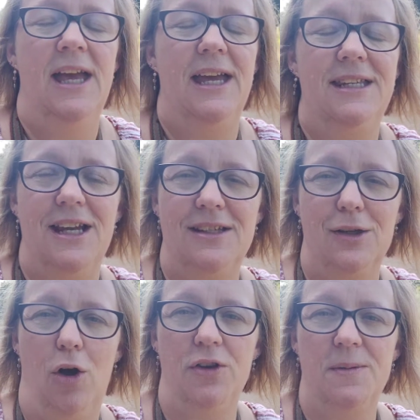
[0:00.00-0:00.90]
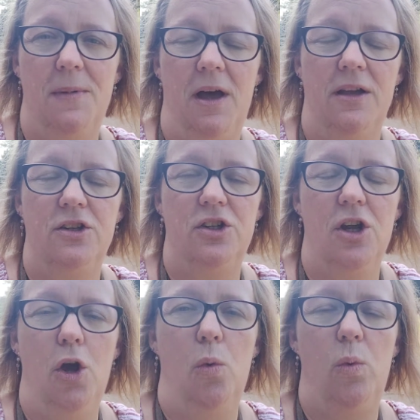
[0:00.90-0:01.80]
It doesn't cost much.
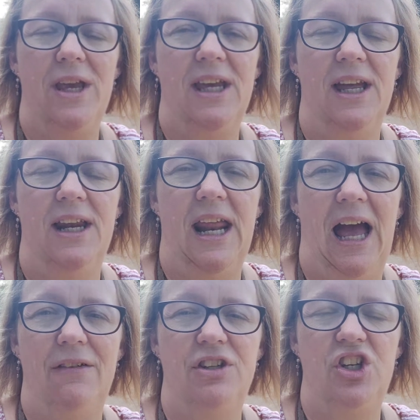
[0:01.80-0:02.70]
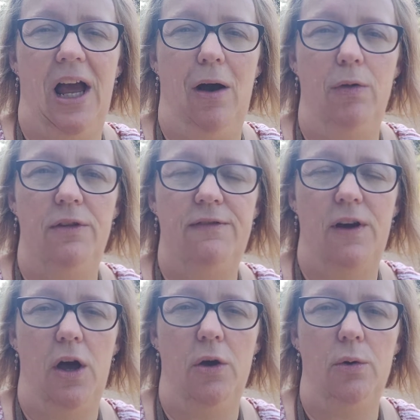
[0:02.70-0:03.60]
We can have a chat on the
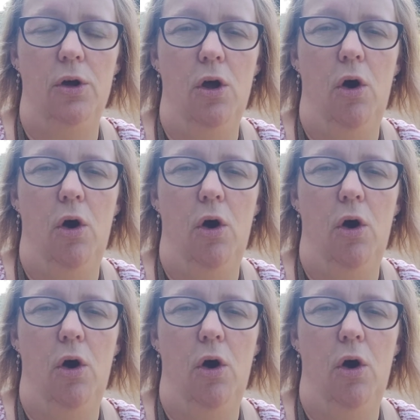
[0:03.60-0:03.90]
phone,